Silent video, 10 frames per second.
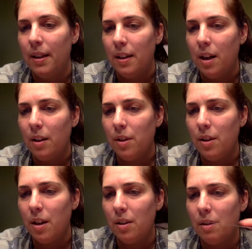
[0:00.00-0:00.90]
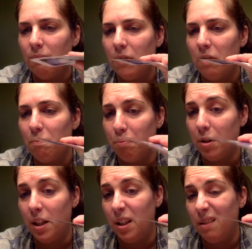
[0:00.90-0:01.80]
Cardstock's
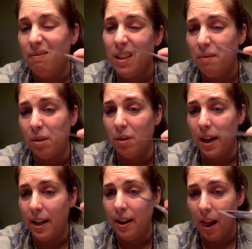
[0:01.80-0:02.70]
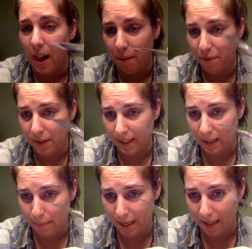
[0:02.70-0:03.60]
pretty, it's okay. Feels like
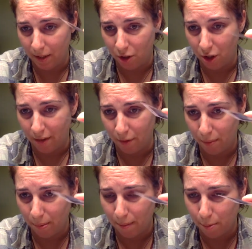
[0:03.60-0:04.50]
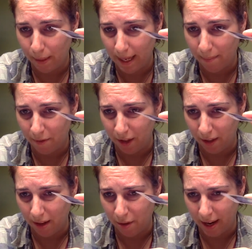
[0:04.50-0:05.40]
it'll be nice to shuffle, probably.
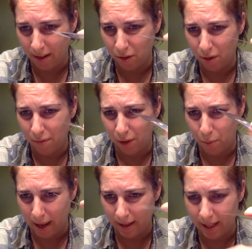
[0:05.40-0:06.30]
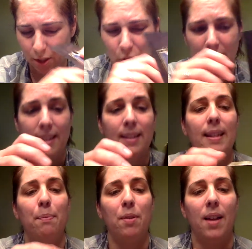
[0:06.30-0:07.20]
Fairly thin, sort of Llewellyn-ish,
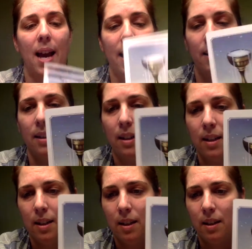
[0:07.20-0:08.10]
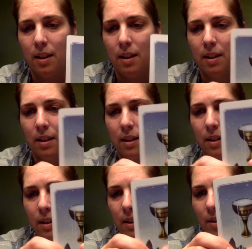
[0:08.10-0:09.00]
except that
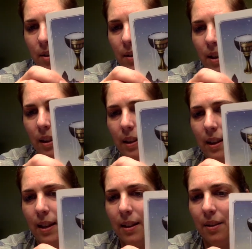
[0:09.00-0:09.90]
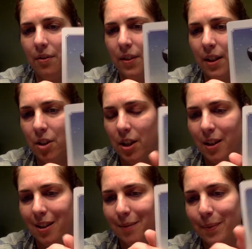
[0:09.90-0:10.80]
sort of got a linen finish
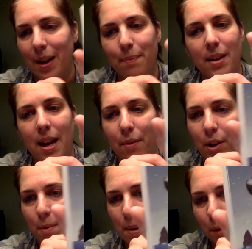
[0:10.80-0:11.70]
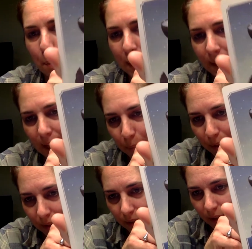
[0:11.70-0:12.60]
here. I'm never going to be able to pick that up
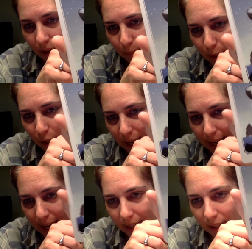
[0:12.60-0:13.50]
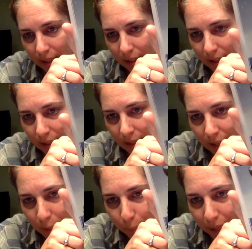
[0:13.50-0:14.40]
with this garbage lighting. I
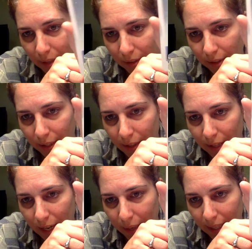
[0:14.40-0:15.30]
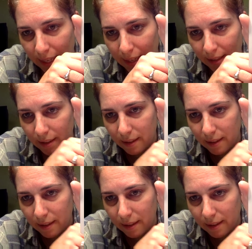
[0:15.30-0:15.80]
explained earlier how I can't,